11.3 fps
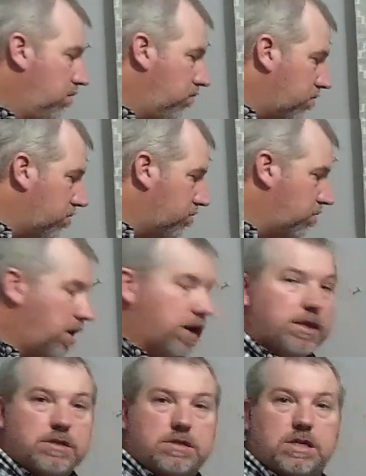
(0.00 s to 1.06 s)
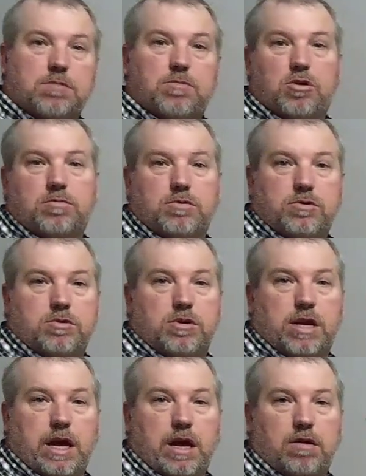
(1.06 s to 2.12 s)
We're going to try this T-Mobile
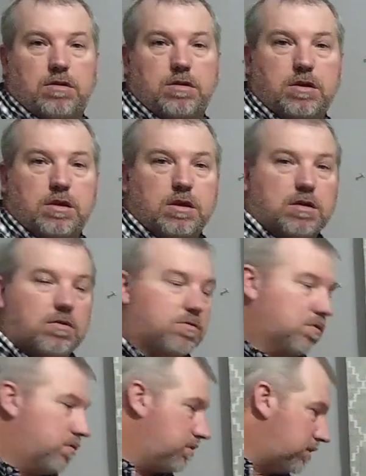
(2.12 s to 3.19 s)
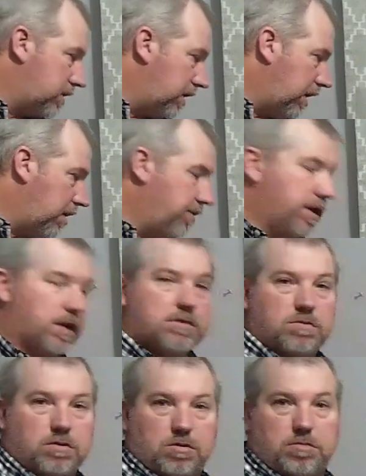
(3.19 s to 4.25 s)
unit out. We're going to see how it does.
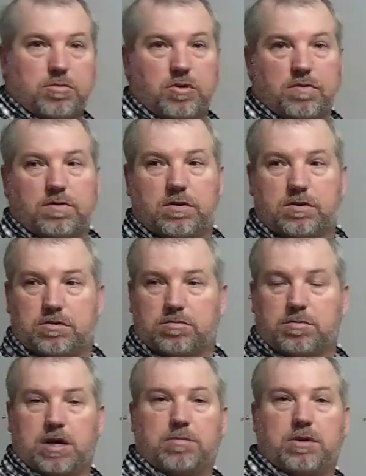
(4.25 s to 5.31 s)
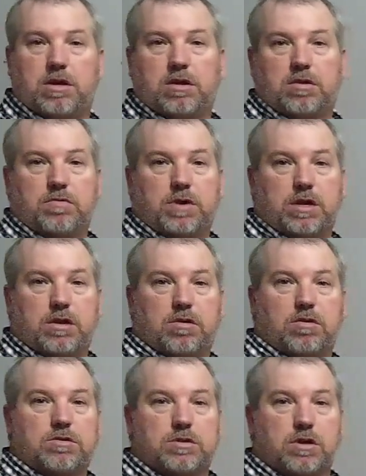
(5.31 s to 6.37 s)
We're going to move it to maybe another
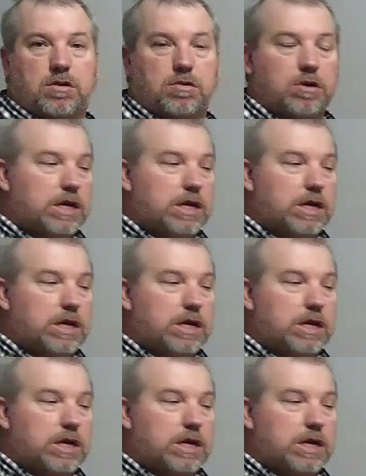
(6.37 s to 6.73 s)
window or so.